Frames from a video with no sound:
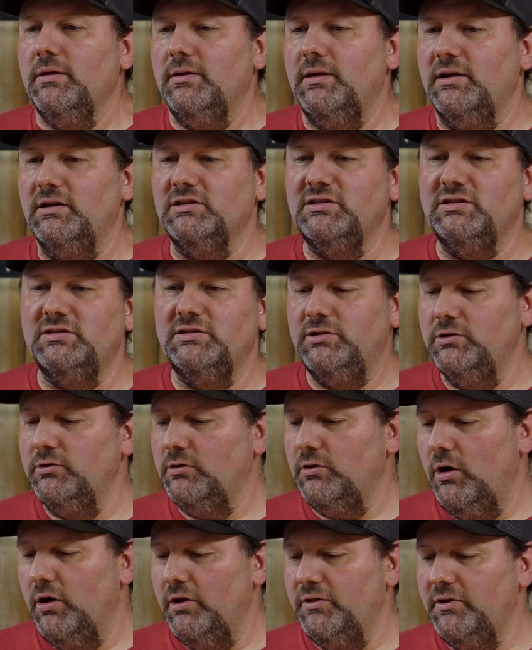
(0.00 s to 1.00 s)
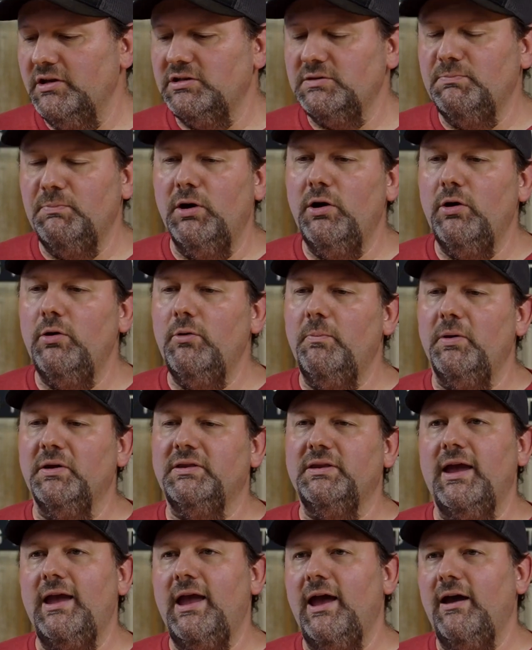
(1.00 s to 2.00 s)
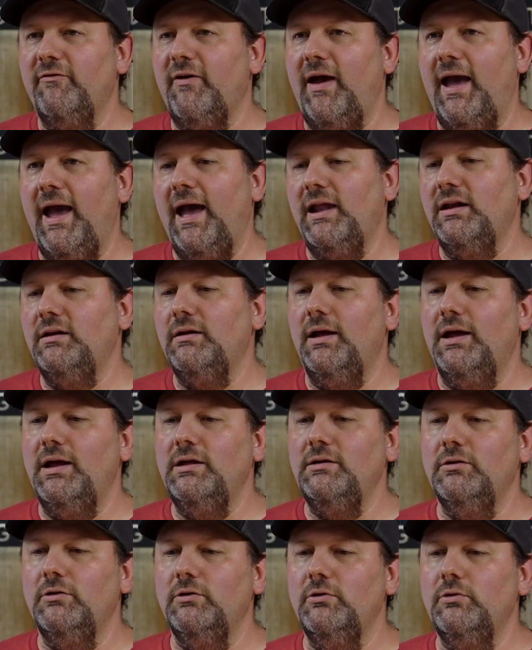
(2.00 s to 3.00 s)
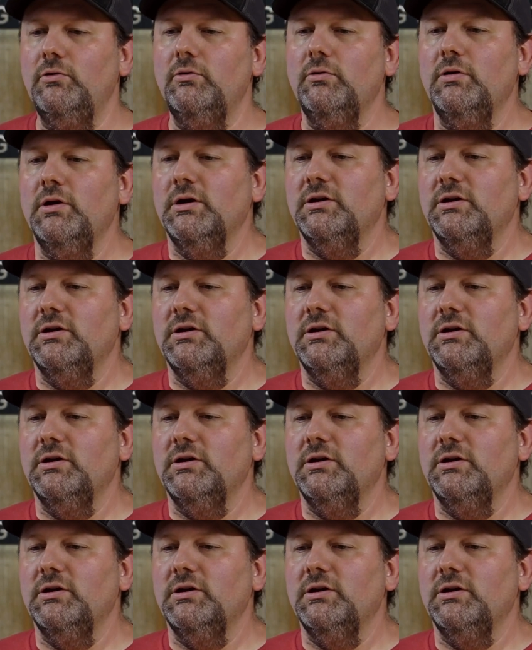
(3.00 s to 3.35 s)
that is still on this bow, but they have added a new